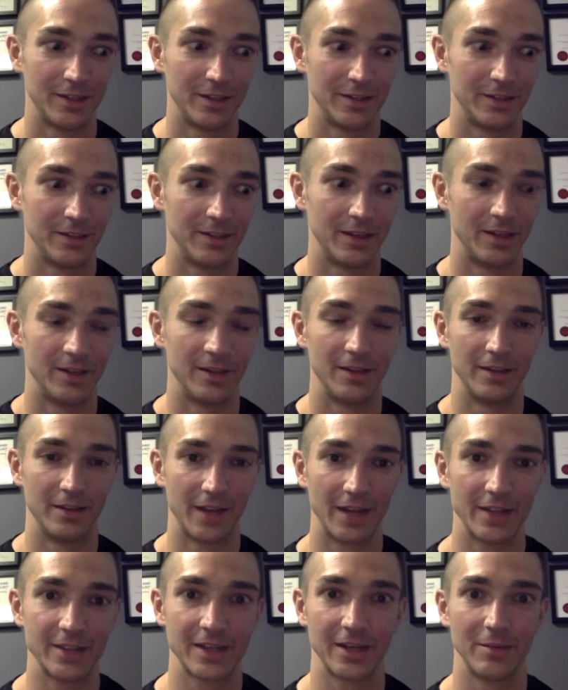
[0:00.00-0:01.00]
then
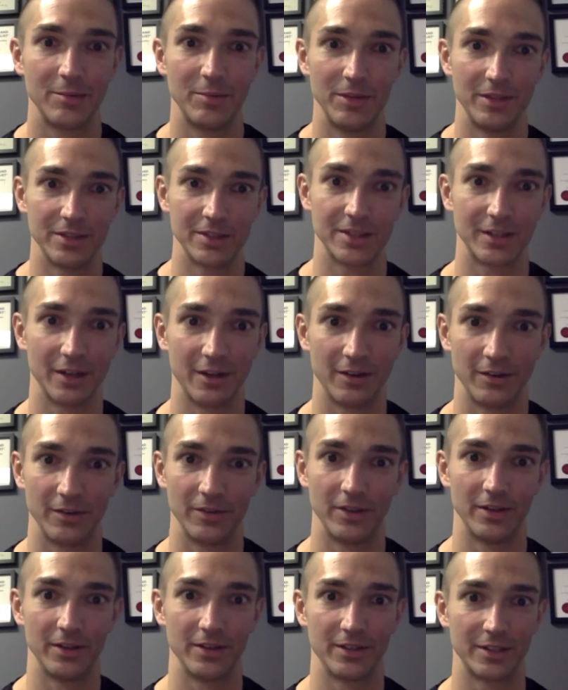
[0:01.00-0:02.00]
that's going to be the stuff
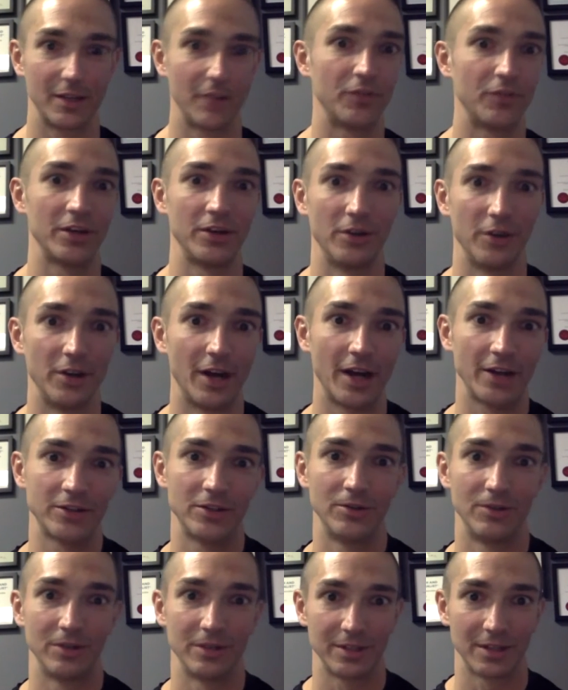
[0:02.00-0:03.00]
that you're not
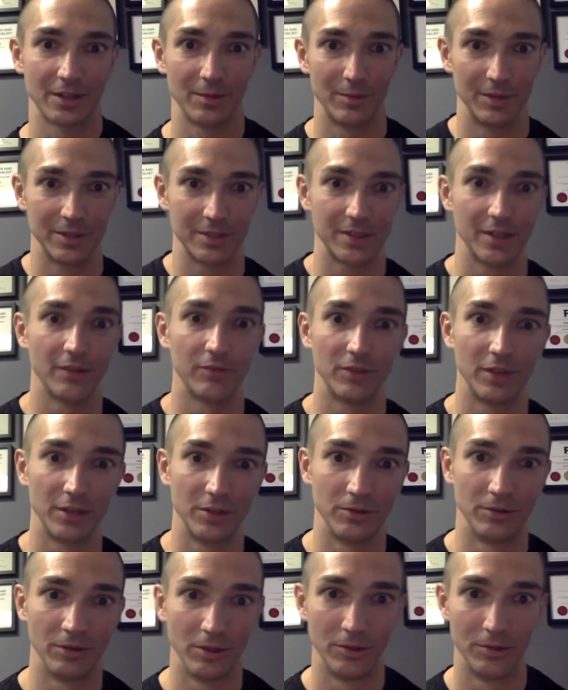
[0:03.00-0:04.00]
doing is going to be the stuff that
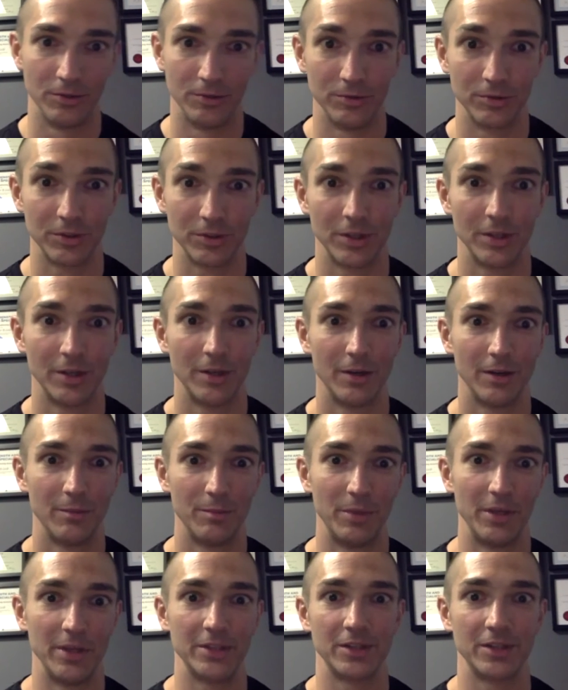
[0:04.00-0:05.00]
you lose,
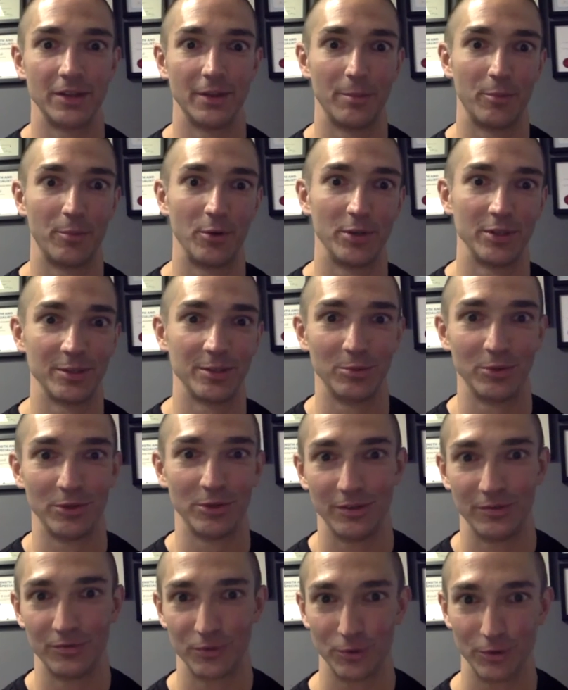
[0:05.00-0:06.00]
based on the
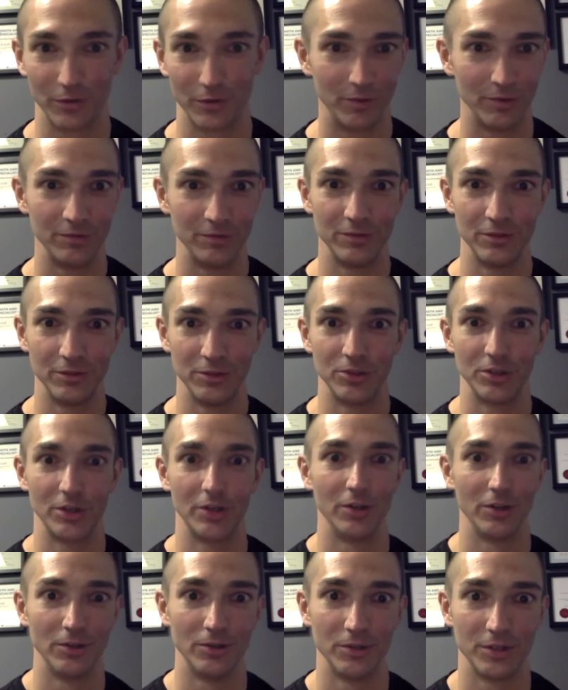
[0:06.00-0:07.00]
principle of sort of use it
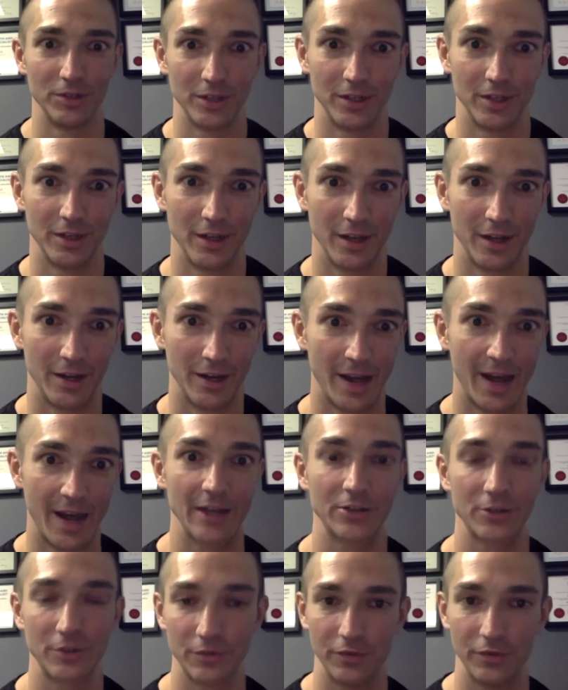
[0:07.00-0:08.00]
or lose it and
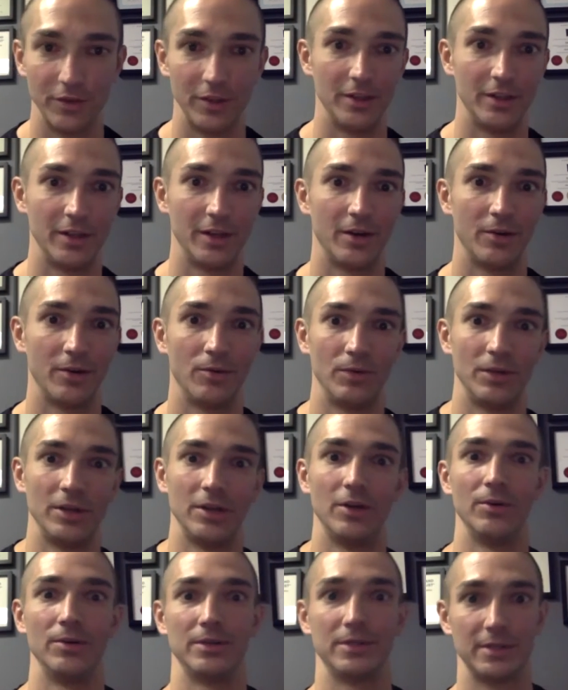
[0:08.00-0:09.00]
atrophy that we
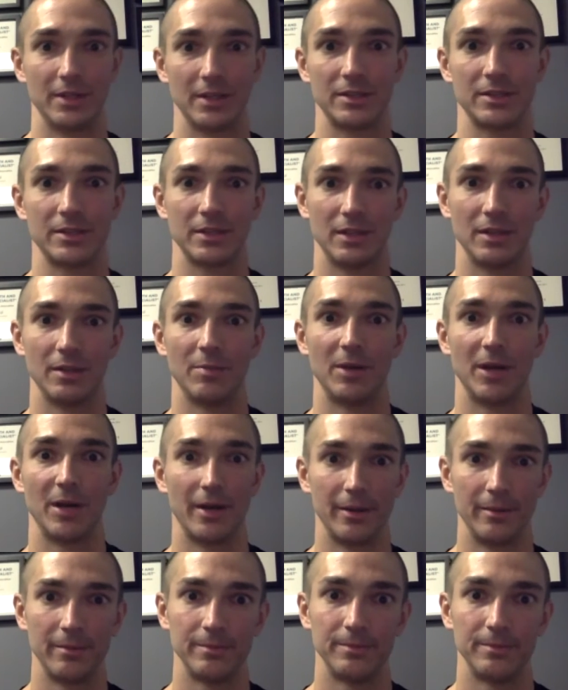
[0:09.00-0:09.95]
know exists in the body.